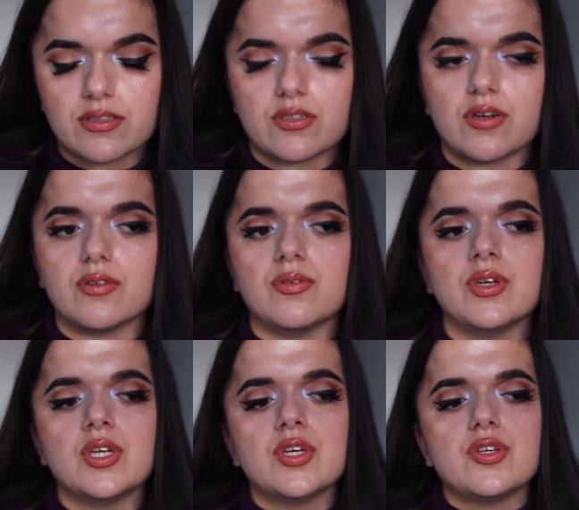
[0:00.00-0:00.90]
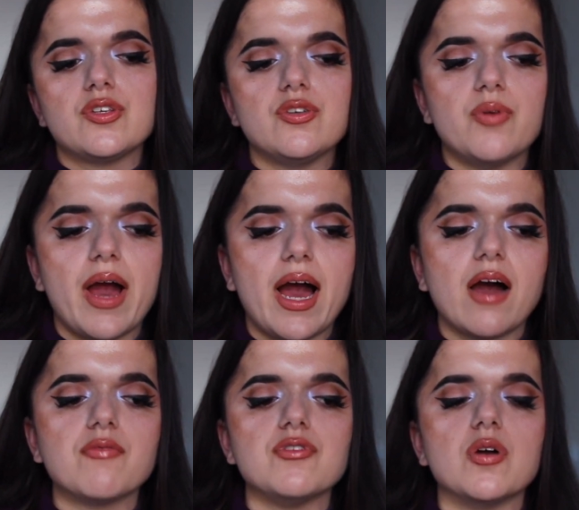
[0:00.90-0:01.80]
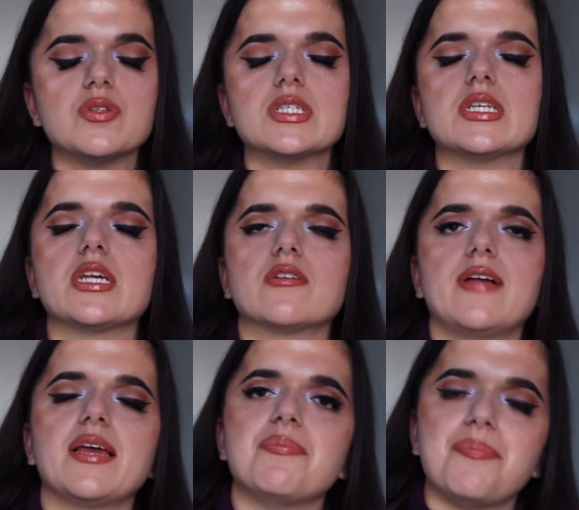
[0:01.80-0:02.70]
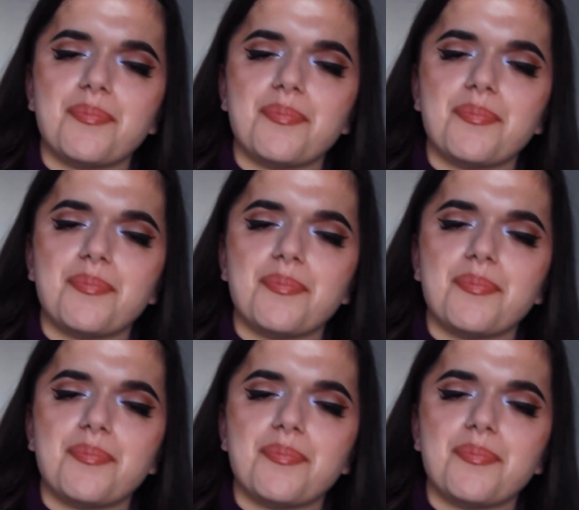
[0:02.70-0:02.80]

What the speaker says: So you have notes in here like